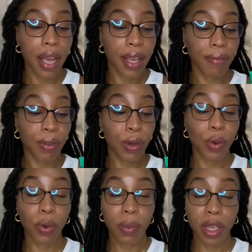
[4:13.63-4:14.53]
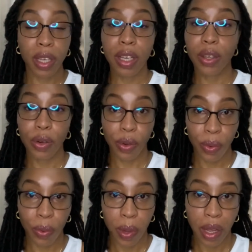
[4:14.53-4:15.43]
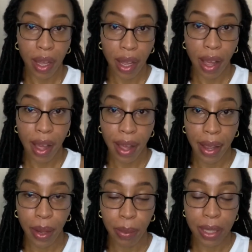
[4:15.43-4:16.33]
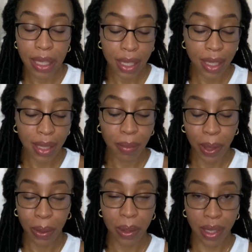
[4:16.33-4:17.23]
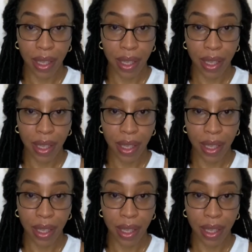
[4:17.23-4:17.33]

If you know me, you know I obsess about